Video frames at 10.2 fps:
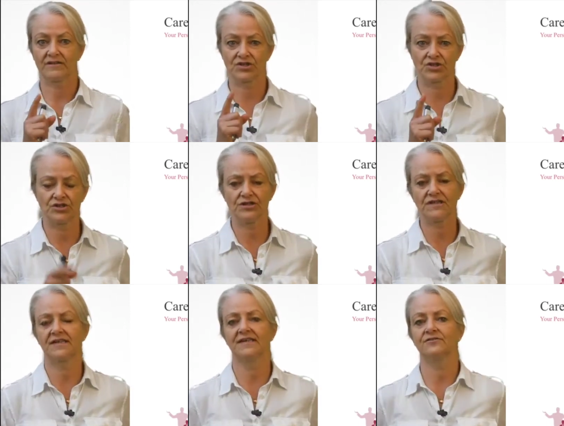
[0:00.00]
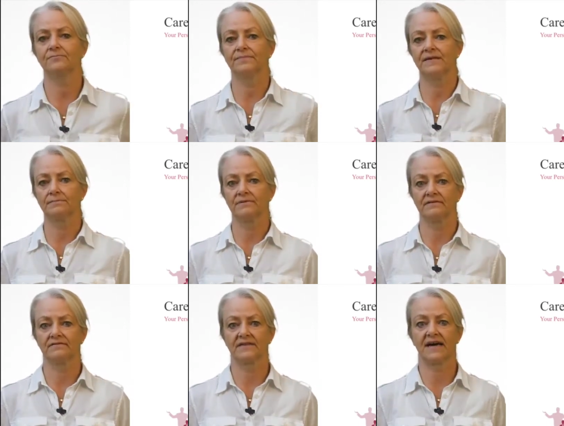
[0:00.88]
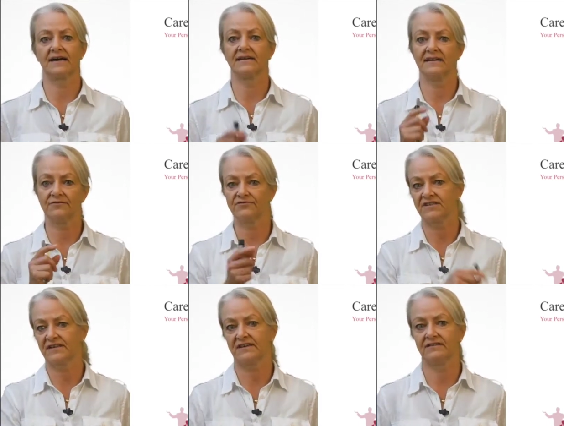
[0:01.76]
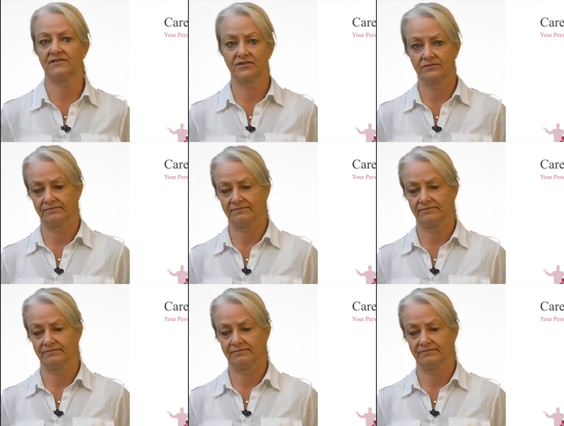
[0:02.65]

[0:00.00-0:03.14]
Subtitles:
certain kind of people that irritate you?